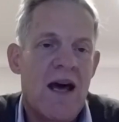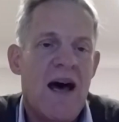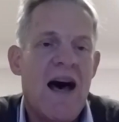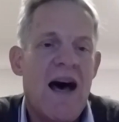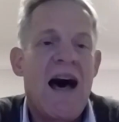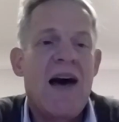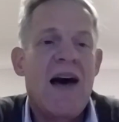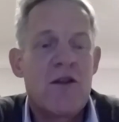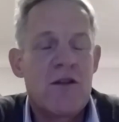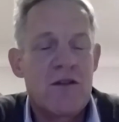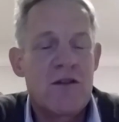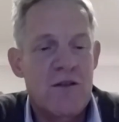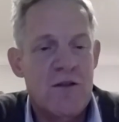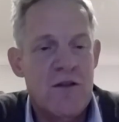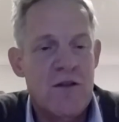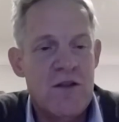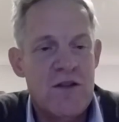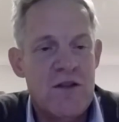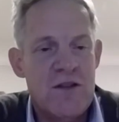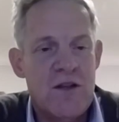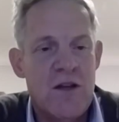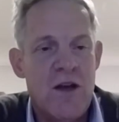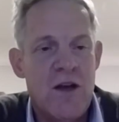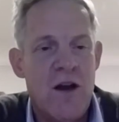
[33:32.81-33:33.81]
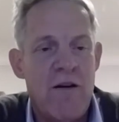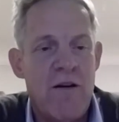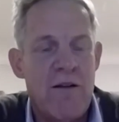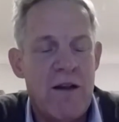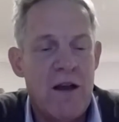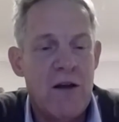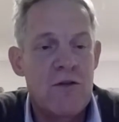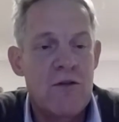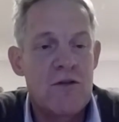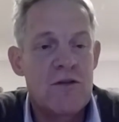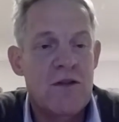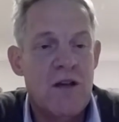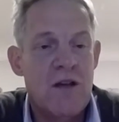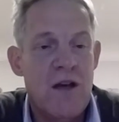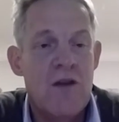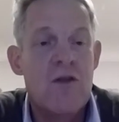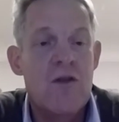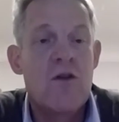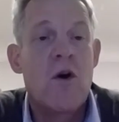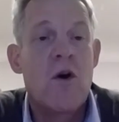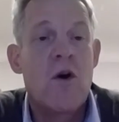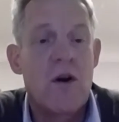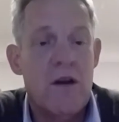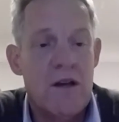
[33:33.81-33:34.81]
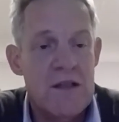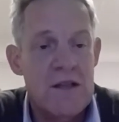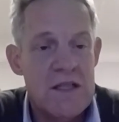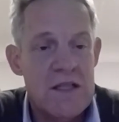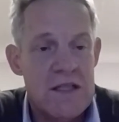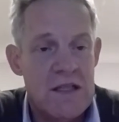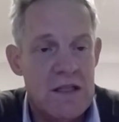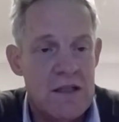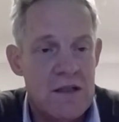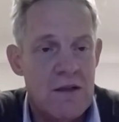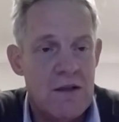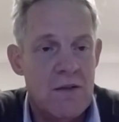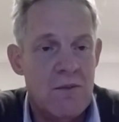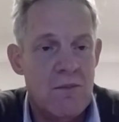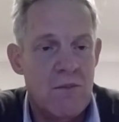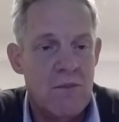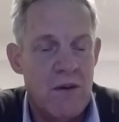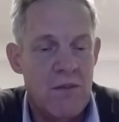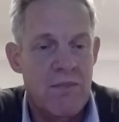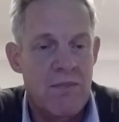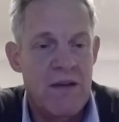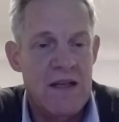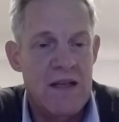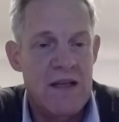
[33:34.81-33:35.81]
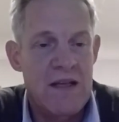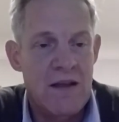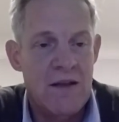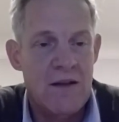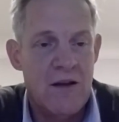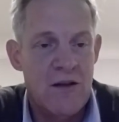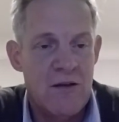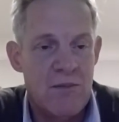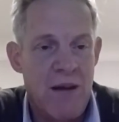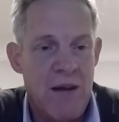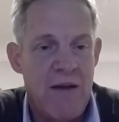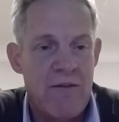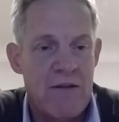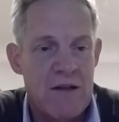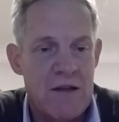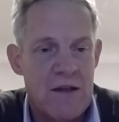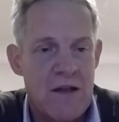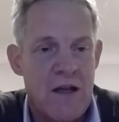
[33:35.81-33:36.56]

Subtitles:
Others of the scenarios are not consistent with meeting those Paris